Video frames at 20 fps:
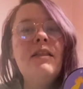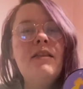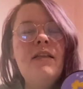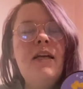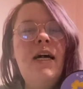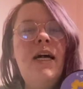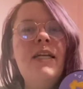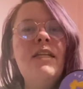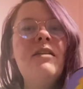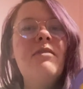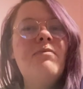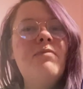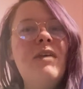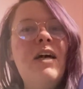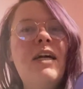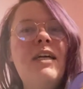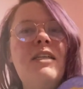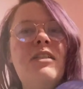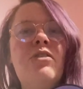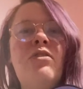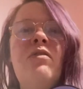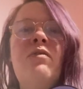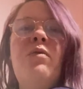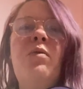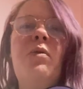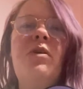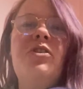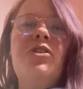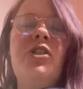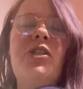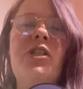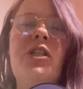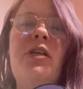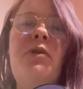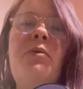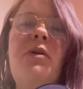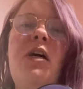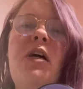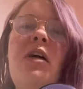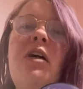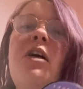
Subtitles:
then that is another one to do.